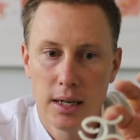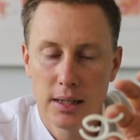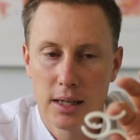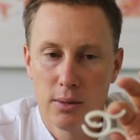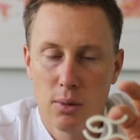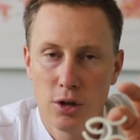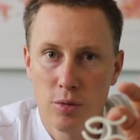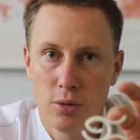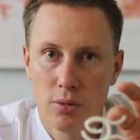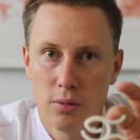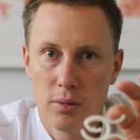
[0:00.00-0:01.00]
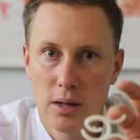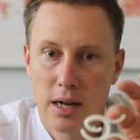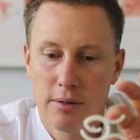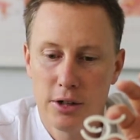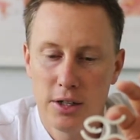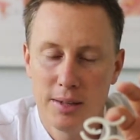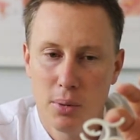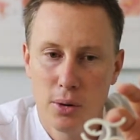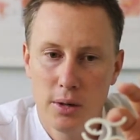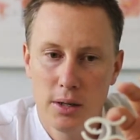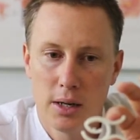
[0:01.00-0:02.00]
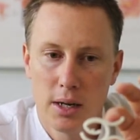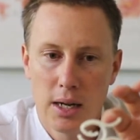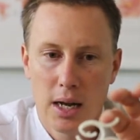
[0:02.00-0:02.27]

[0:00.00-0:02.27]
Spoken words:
So they're washable, which is important,